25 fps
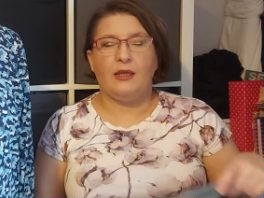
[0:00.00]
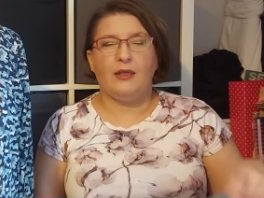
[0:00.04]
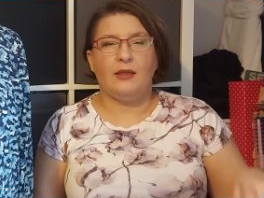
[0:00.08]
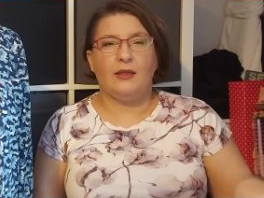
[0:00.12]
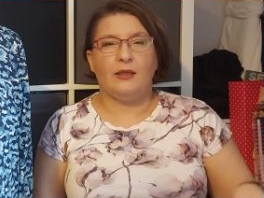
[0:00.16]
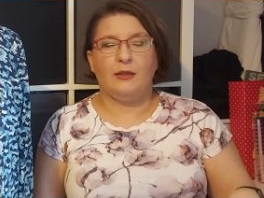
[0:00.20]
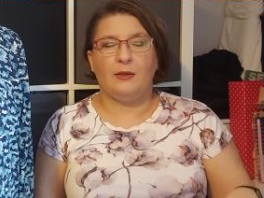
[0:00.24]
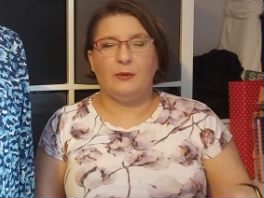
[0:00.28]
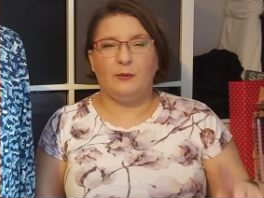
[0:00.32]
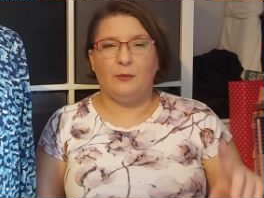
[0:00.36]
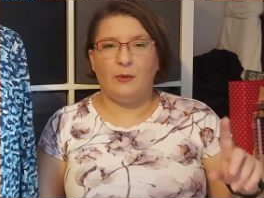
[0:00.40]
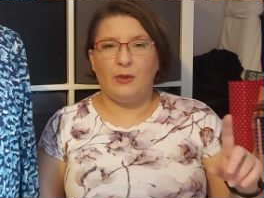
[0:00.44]

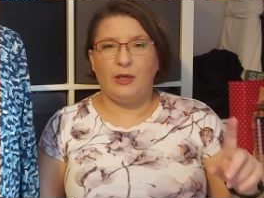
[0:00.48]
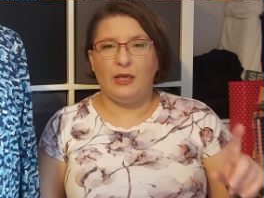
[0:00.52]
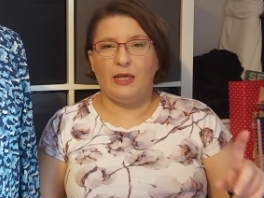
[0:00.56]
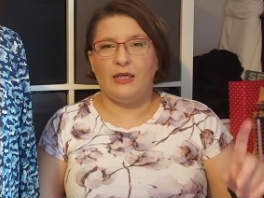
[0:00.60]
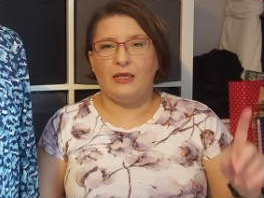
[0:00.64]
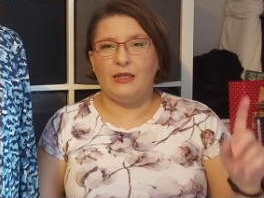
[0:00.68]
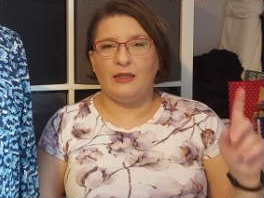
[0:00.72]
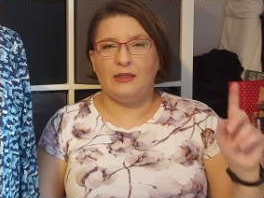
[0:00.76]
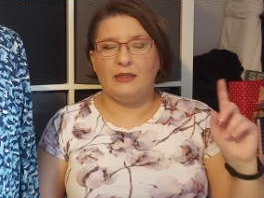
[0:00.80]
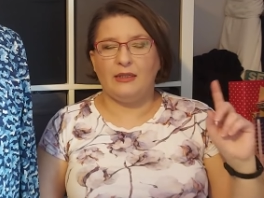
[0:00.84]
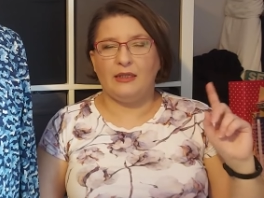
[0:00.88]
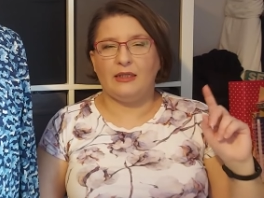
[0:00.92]
the
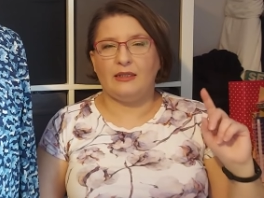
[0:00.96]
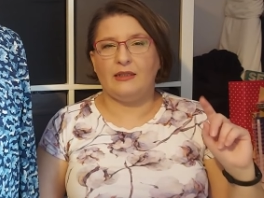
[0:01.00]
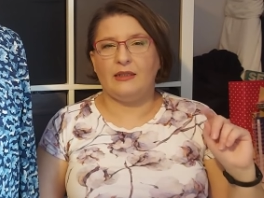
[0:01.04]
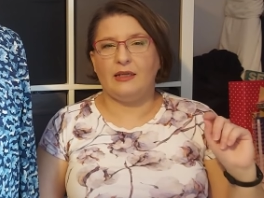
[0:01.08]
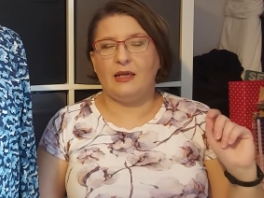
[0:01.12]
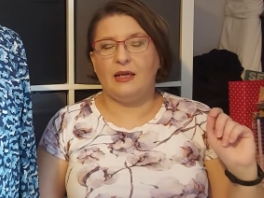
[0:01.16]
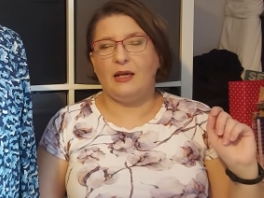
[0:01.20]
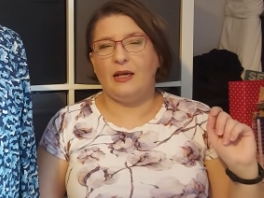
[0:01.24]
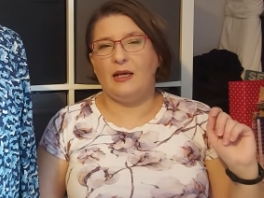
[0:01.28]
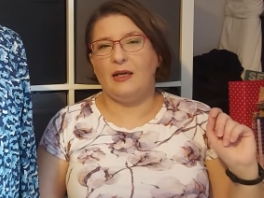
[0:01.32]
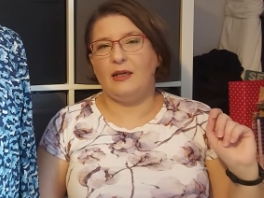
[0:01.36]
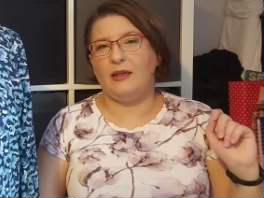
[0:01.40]
way that
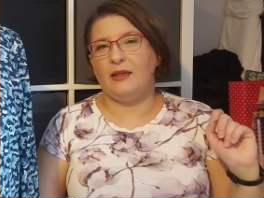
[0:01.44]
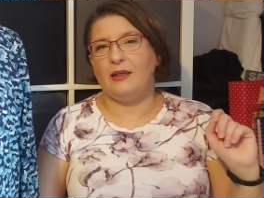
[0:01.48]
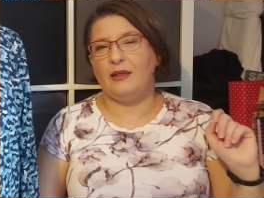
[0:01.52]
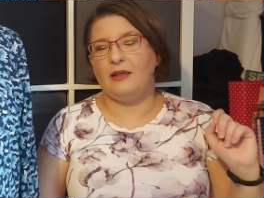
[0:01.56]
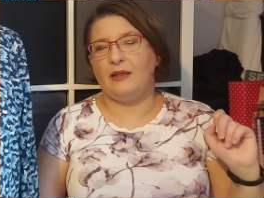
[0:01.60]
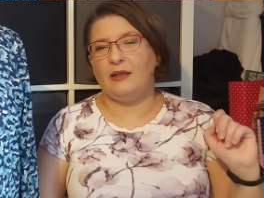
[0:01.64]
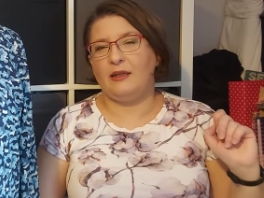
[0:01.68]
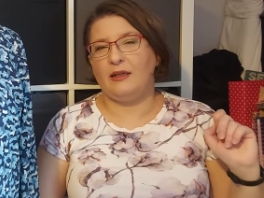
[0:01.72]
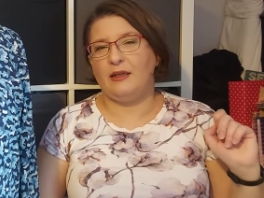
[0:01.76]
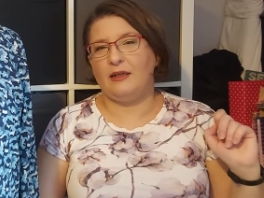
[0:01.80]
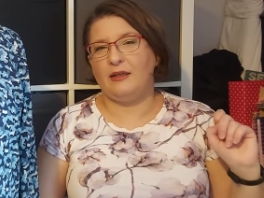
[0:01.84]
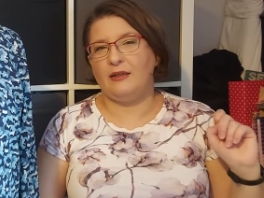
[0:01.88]
I
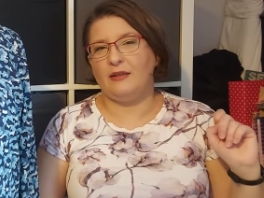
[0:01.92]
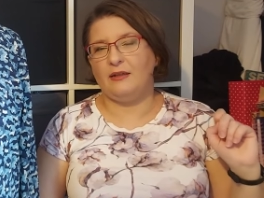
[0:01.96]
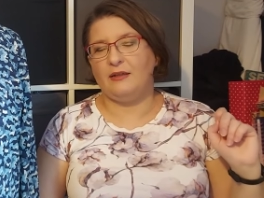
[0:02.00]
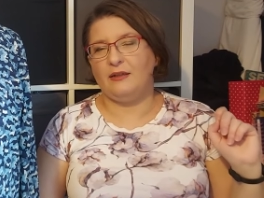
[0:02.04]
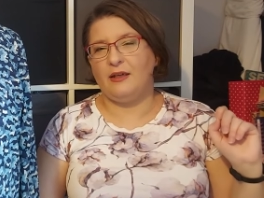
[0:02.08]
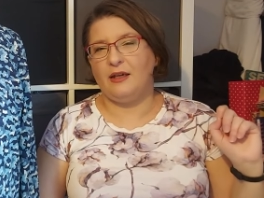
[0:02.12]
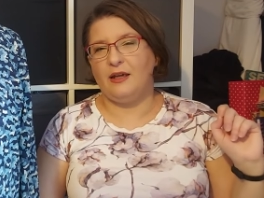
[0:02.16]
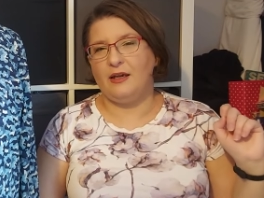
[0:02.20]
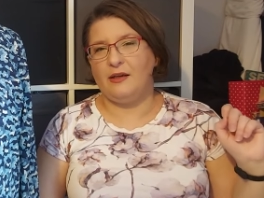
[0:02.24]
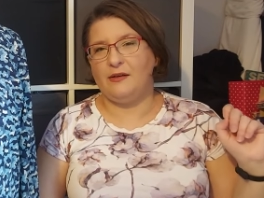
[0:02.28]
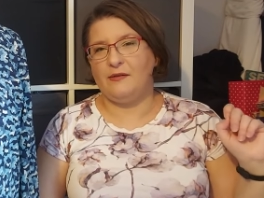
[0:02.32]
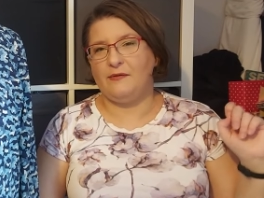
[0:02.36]
can
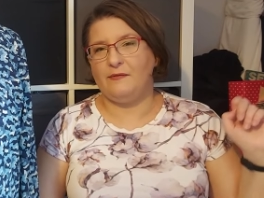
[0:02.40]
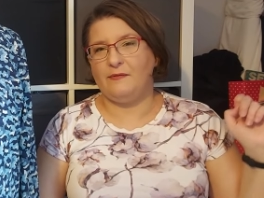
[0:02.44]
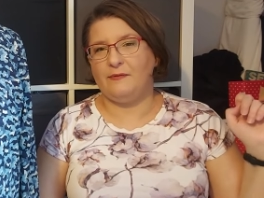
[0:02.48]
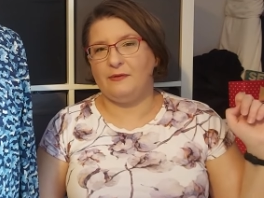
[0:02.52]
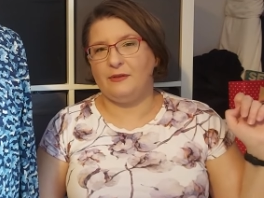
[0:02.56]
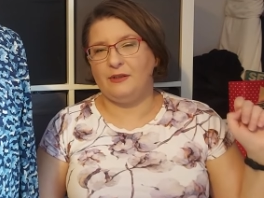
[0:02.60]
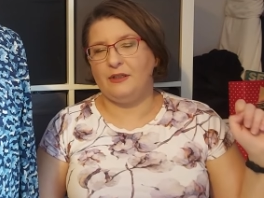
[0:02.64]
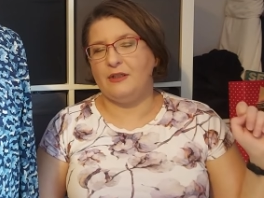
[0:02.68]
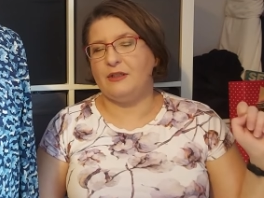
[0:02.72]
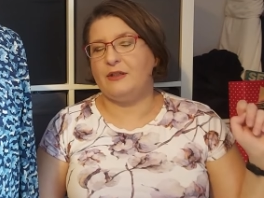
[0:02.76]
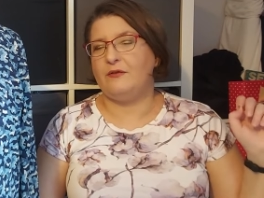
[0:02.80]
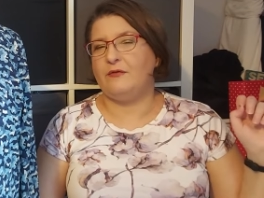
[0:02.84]
have
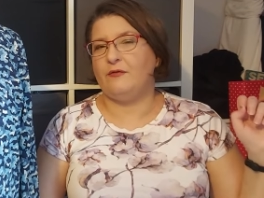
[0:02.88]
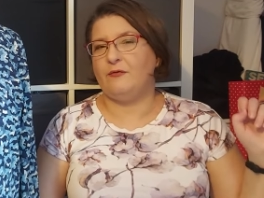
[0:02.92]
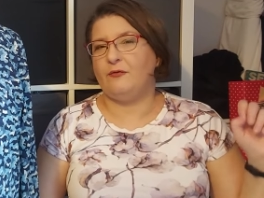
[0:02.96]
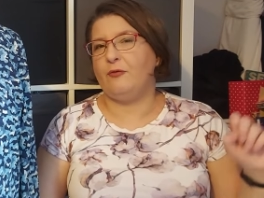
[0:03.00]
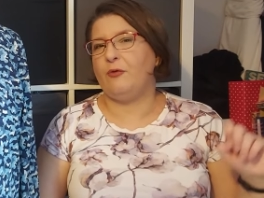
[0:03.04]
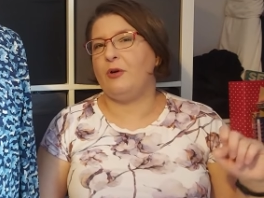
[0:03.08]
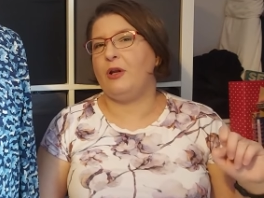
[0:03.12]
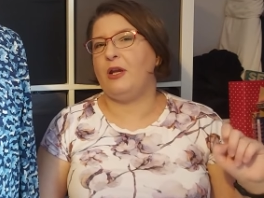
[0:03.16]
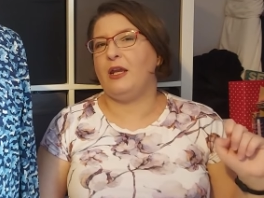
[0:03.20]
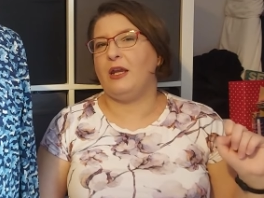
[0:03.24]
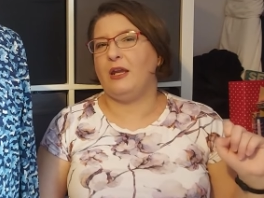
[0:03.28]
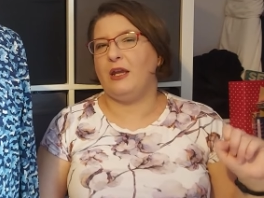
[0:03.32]
this
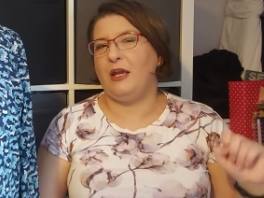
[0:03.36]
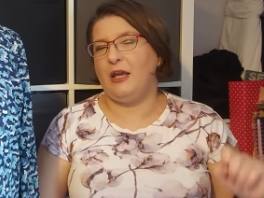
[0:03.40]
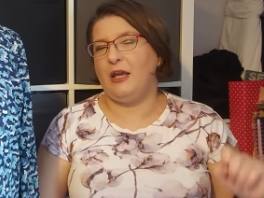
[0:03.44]
fray